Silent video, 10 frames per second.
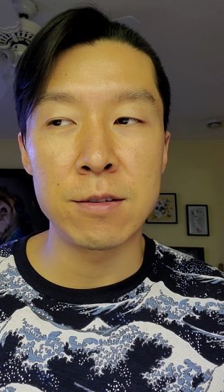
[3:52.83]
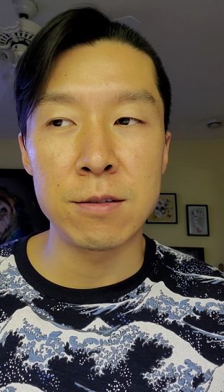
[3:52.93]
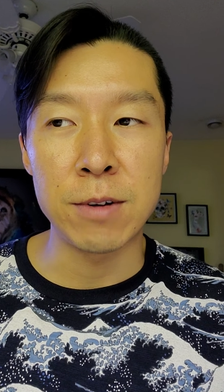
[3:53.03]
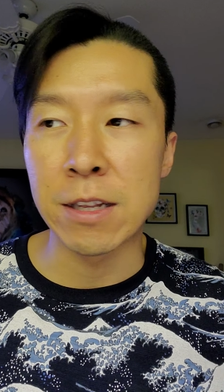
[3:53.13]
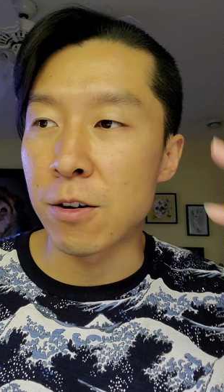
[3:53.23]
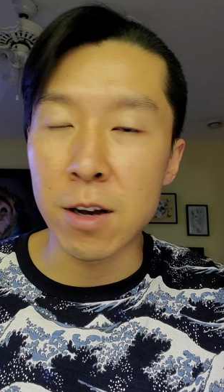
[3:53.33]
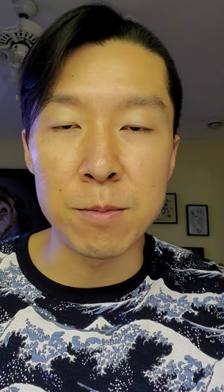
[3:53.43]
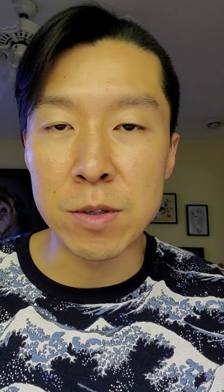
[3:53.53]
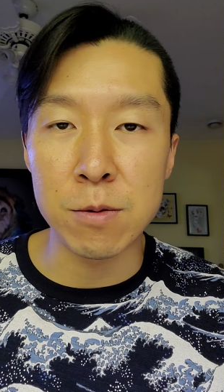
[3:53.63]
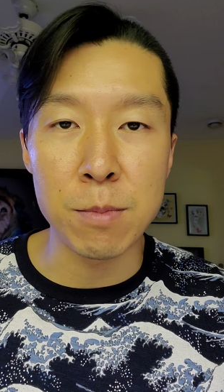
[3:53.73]
right now
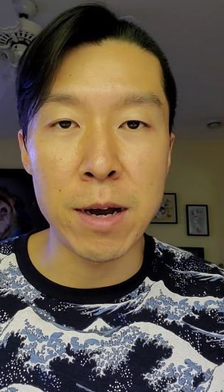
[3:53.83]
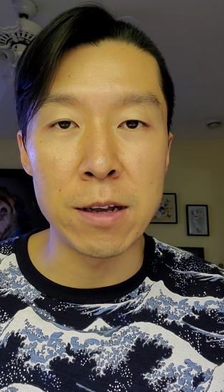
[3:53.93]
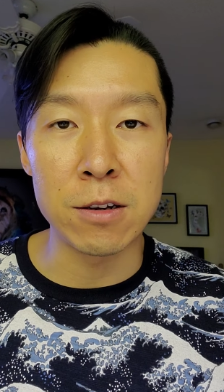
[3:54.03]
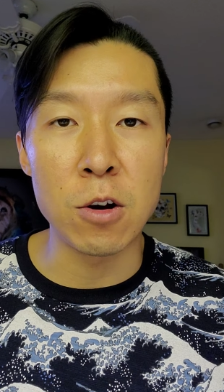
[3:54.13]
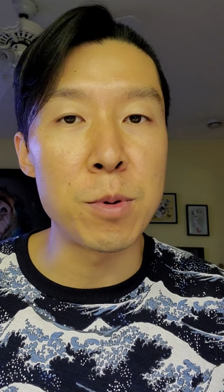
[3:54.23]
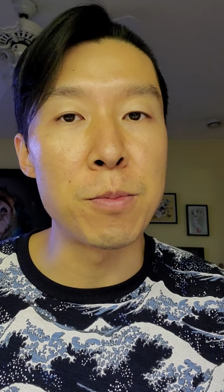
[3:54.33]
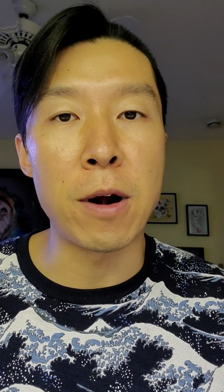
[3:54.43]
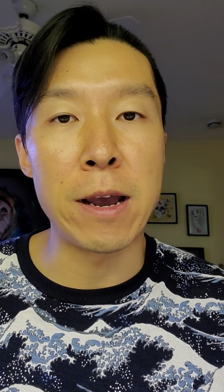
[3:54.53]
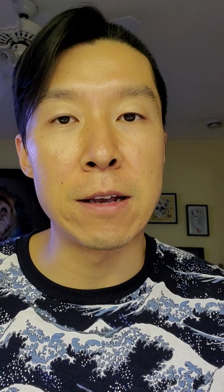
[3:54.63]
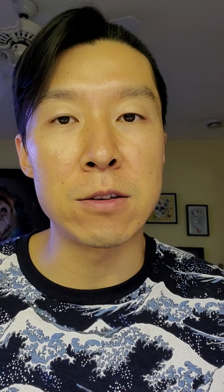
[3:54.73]
comes to mind Kobe
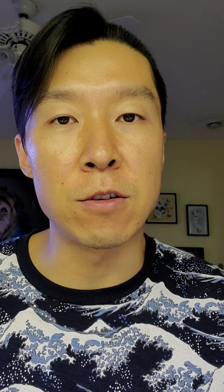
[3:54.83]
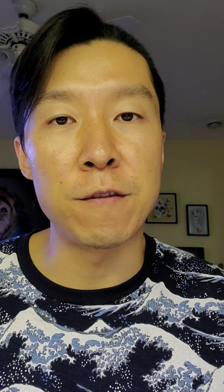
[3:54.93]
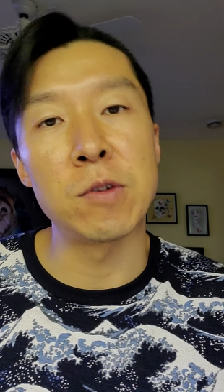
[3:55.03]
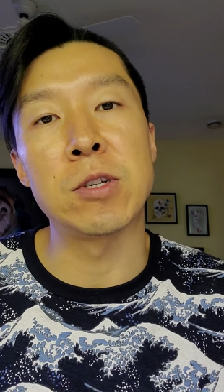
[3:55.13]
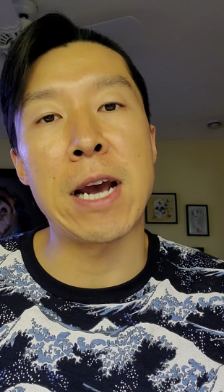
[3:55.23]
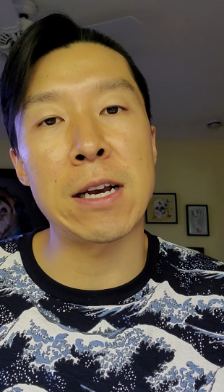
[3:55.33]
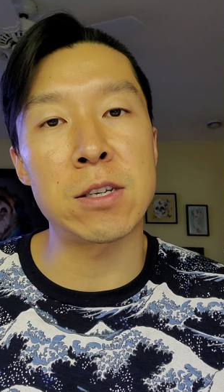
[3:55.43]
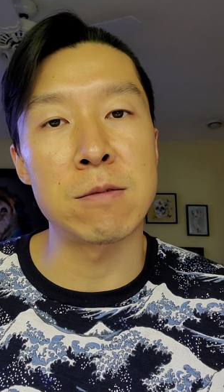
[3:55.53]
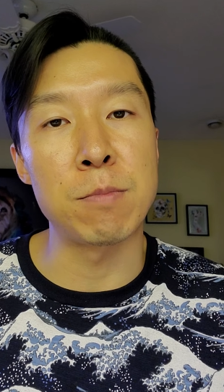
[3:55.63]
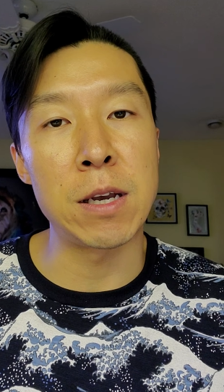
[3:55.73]
Bryant or Phil
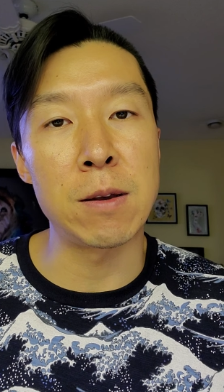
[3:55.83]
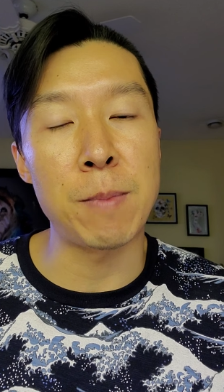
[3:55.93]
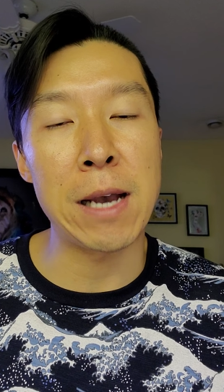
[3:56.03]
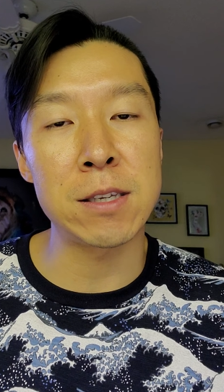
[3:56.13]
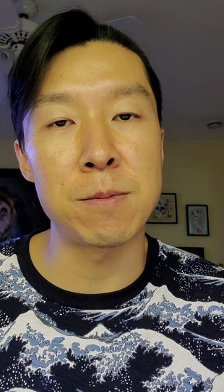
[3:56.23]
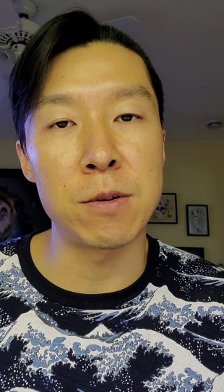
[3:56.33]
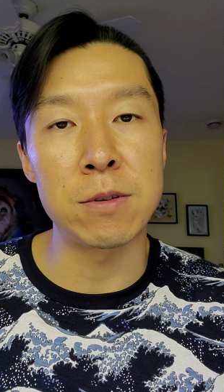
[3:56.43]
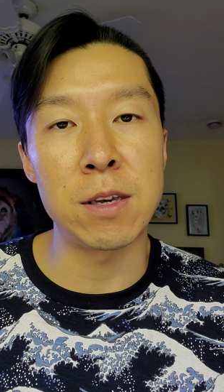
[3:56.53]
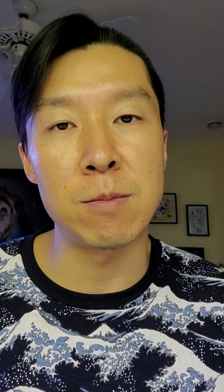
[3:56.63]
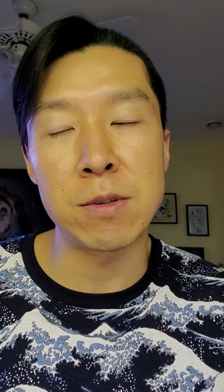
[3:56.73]
Jackson basketball
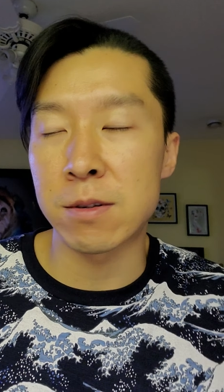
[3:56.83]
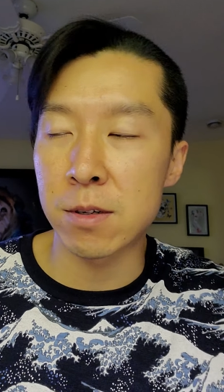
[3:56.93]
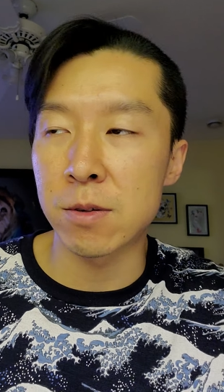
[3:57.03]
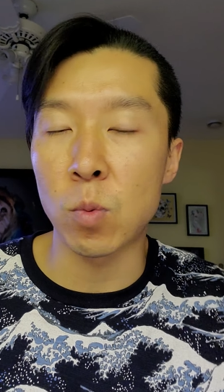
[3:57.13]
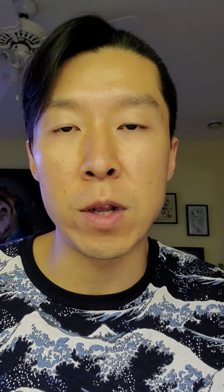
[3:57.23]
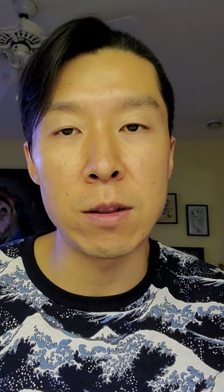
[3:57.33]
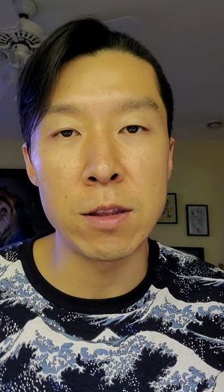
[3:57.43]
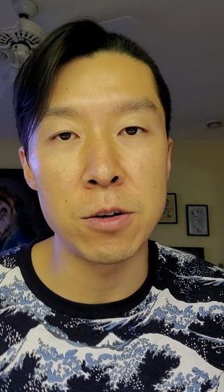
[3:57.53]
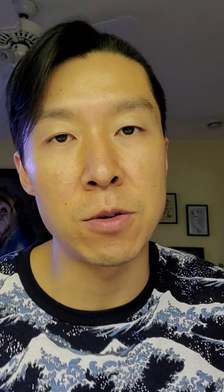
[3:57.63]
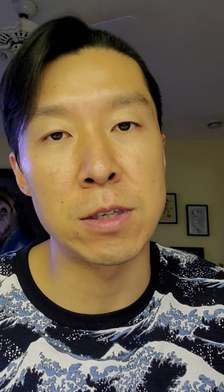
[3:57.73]
teams, just as one
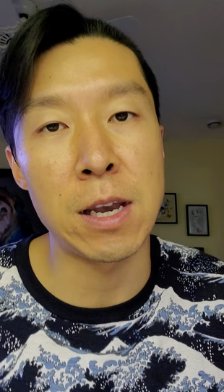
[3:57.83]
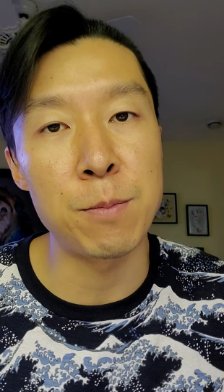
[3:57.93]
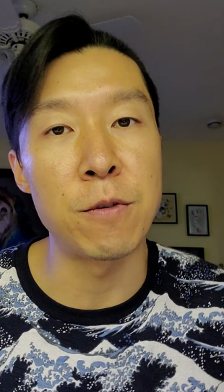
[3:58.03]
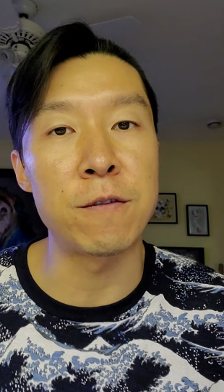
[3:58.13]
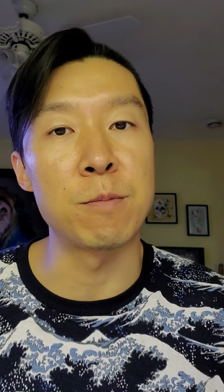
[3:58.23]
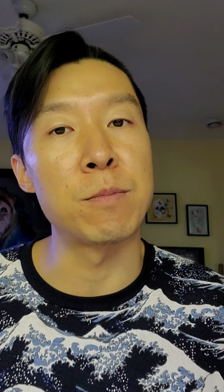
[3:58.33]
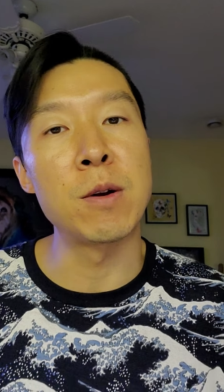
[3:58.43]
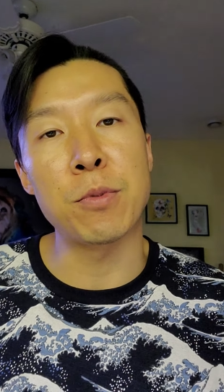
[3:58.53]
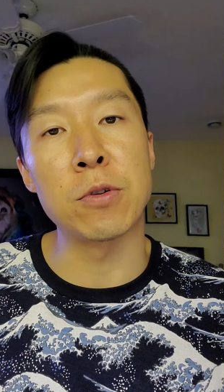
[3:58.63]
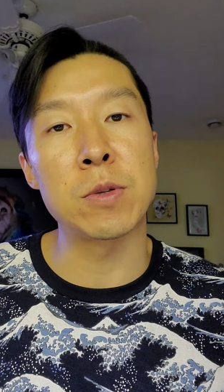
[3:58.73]
little example from
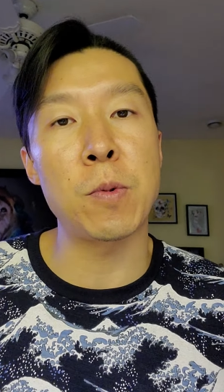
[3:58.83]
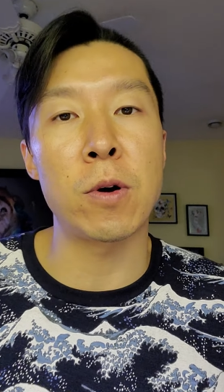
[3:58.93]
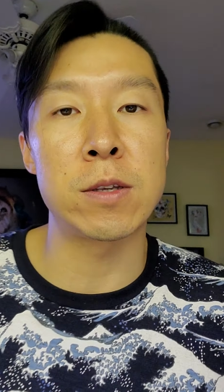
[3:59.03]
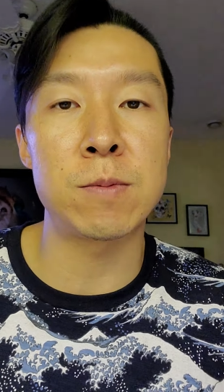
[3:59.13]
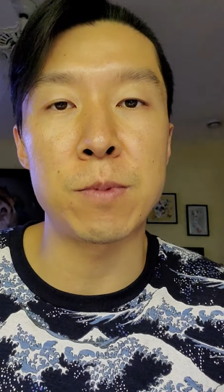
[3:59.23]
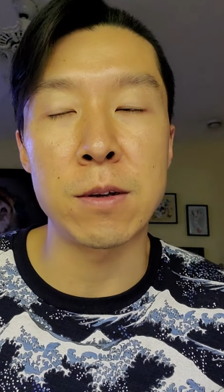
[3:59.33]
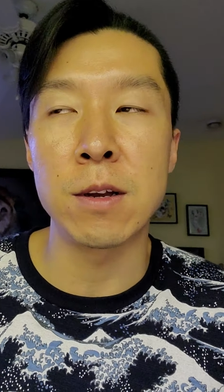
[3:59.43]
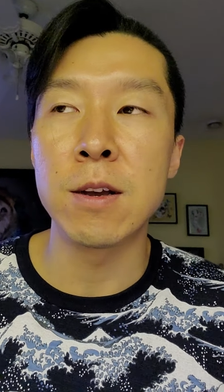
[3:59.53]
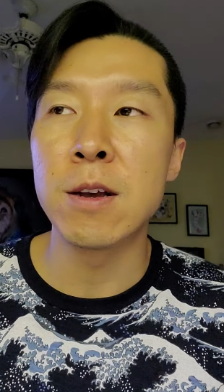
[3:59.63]
pro sports. But